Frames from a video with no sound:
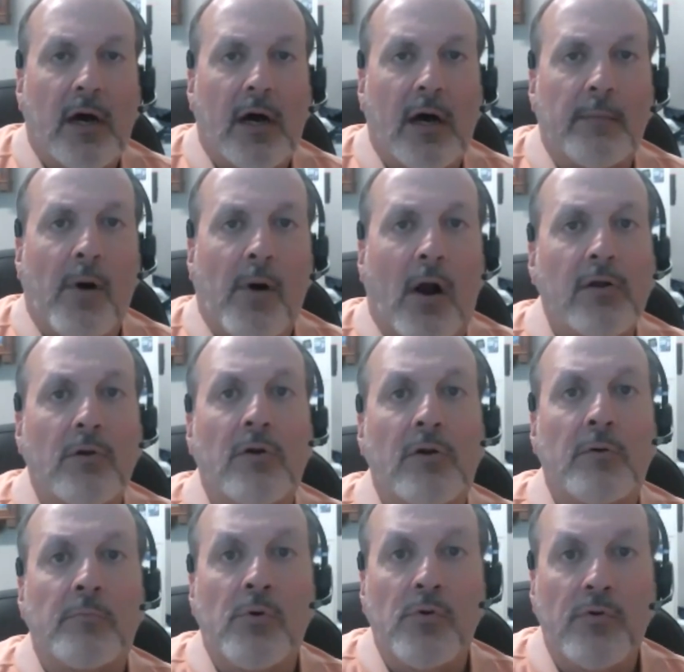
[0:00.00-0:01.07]
Are you going
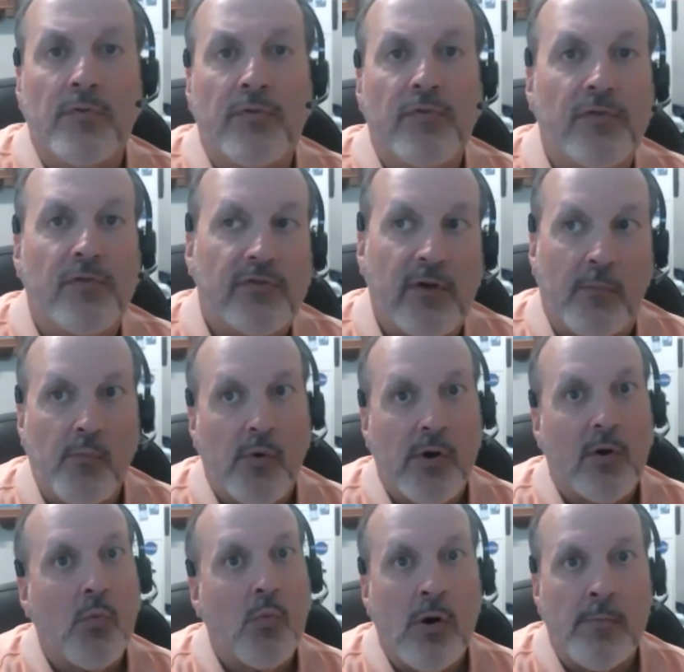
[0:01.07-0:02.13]
to move
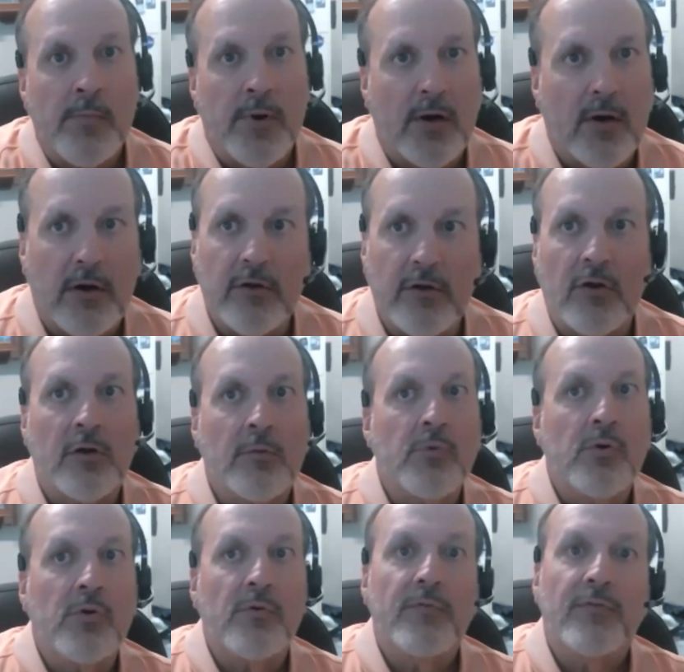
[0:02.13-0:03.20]
somewhere warmer? Are you going to
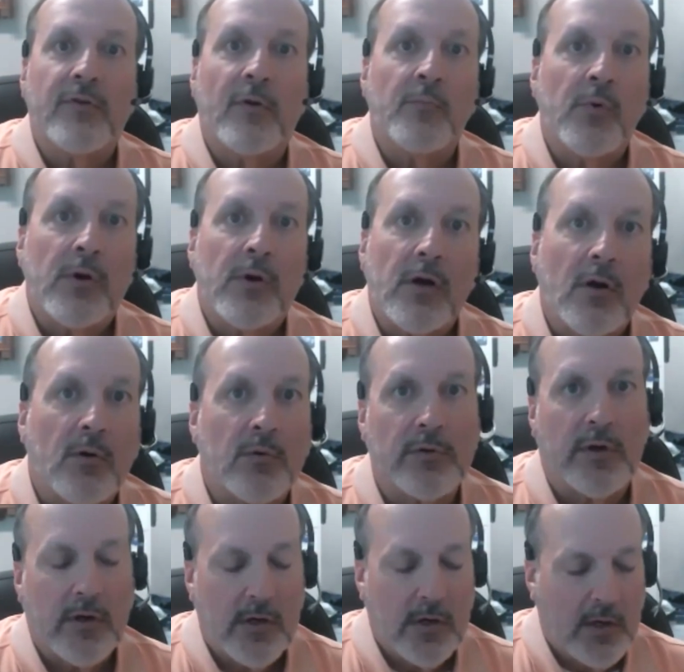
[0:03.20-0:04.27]
move somewhere
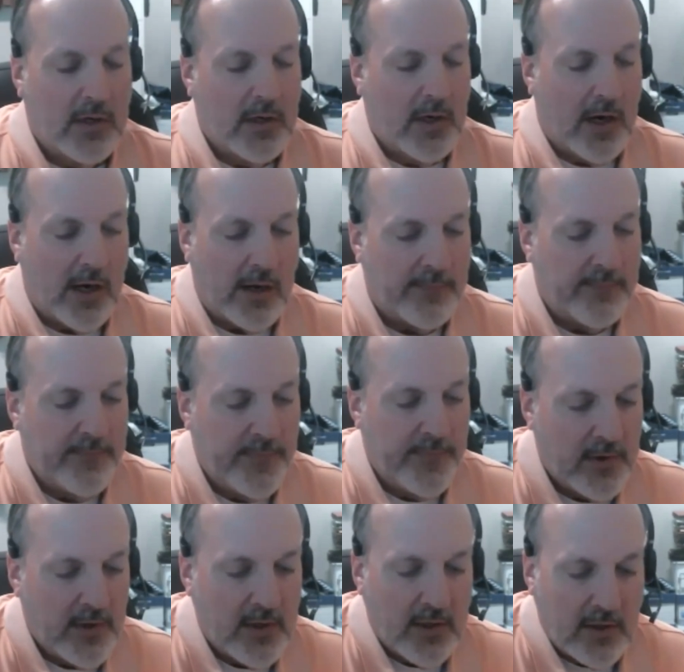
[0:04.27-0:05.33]
colder?
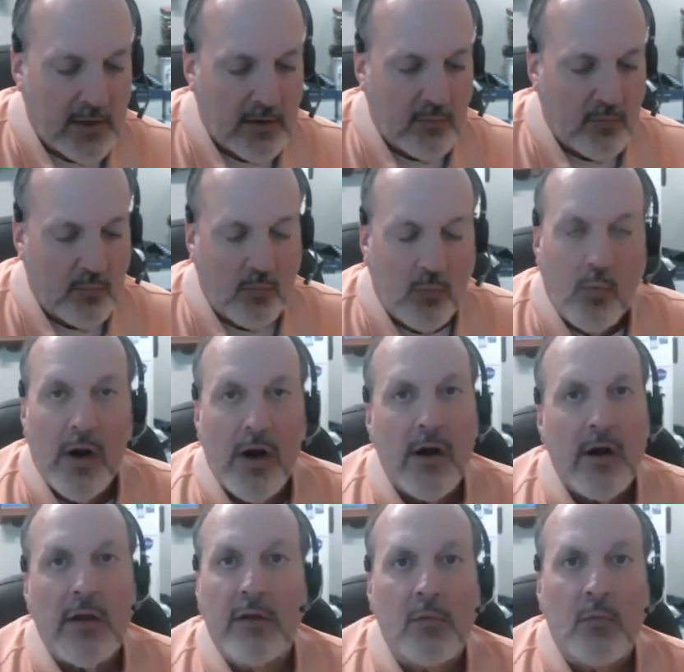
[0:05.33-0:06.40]

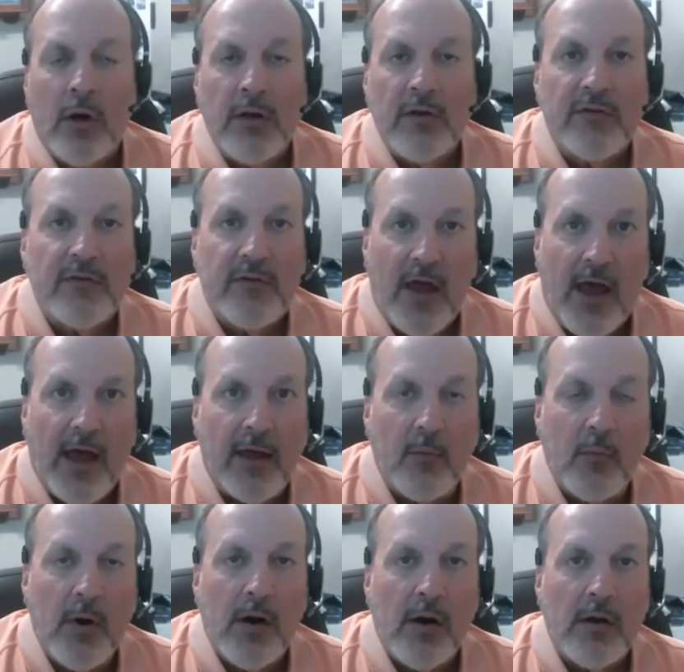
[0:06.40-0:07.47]
Where do you want to stay?
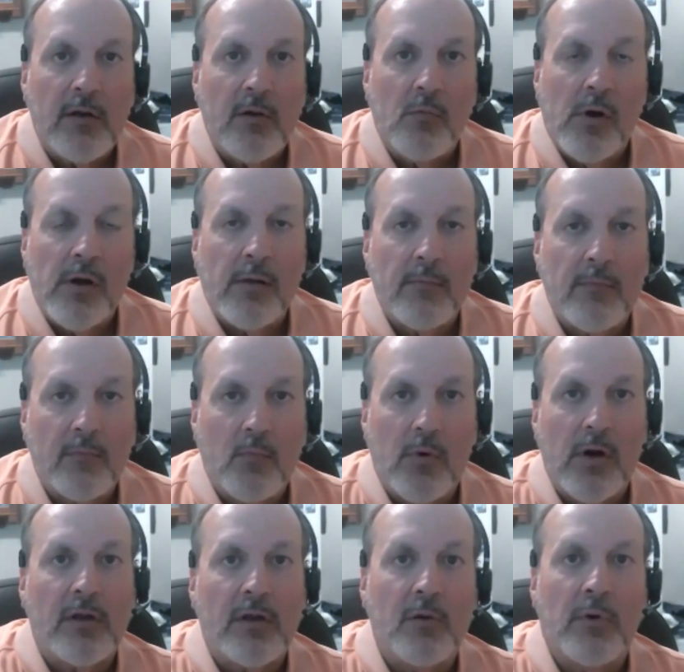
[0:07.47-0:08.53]
Where do you
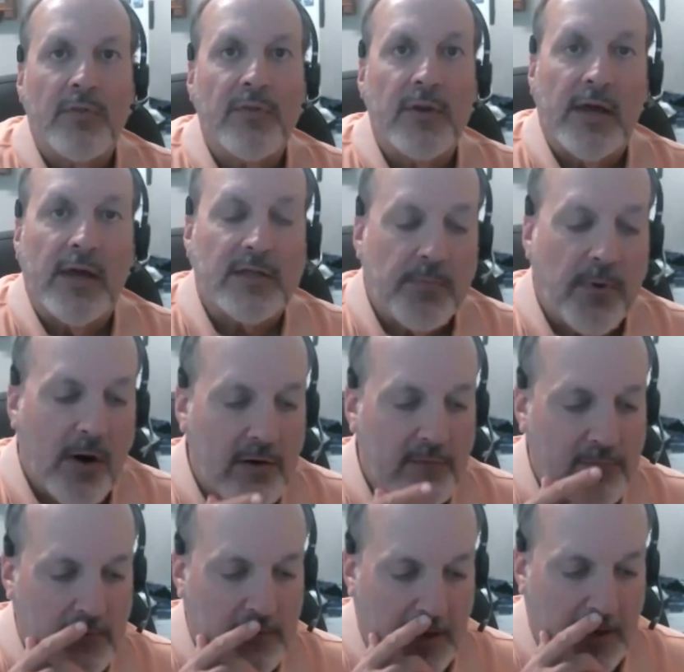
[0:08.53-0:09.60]
want the next part
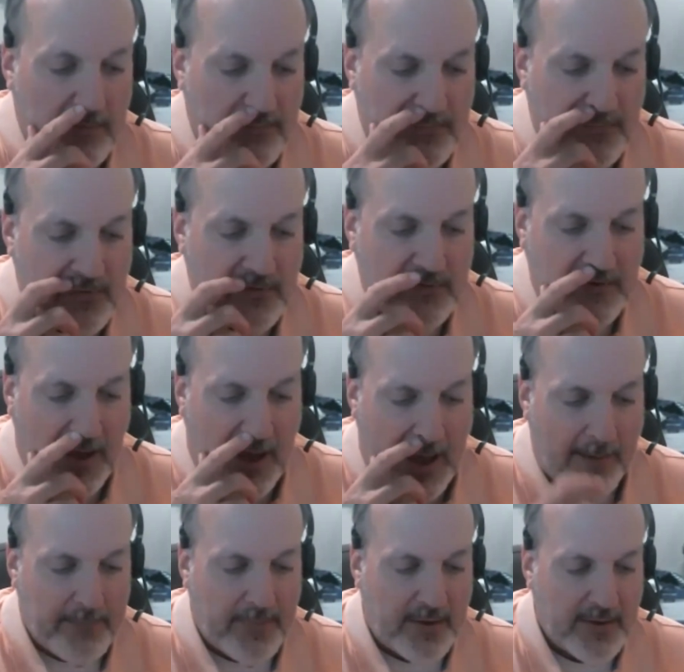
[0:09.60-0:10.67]
of your life to
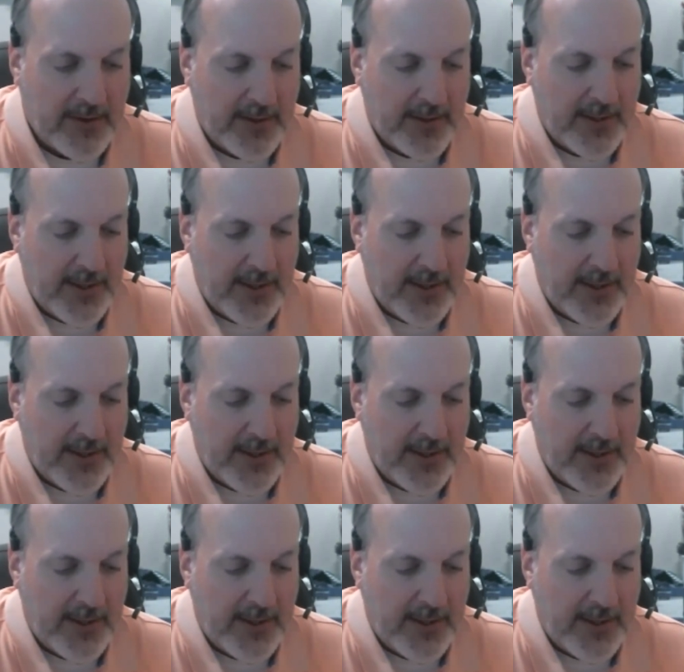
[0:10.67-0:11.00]
happen?